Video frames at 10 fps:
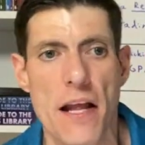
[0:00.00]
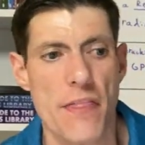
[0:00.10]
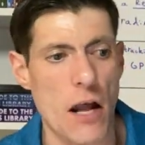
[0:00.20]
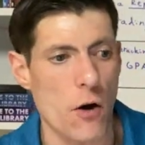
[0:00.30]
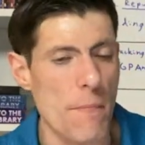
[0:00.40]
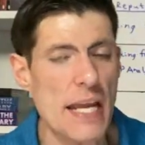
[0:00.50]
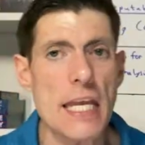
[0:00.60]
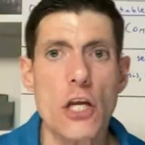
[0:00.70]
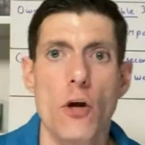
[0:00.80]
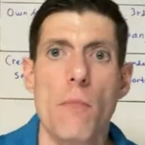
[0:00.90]
that are
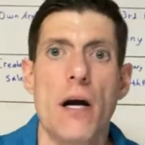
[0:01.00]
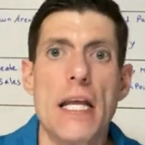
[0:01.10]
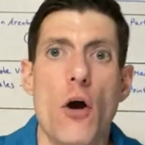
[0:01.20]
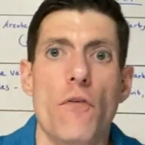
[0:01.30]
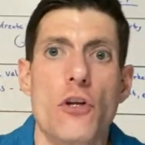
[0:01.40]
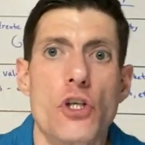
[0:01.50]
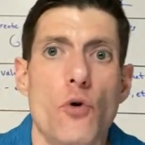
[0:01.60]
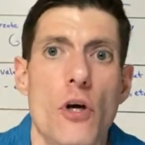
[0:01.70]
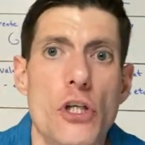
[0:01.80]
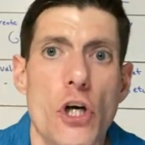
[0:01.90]
making your money over the
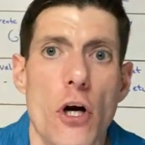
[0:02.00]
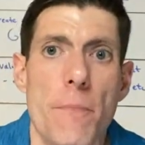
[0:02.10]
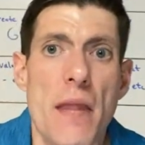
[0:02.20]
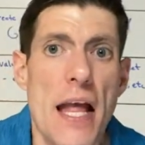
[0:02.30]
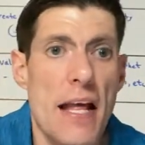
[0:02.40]
short term,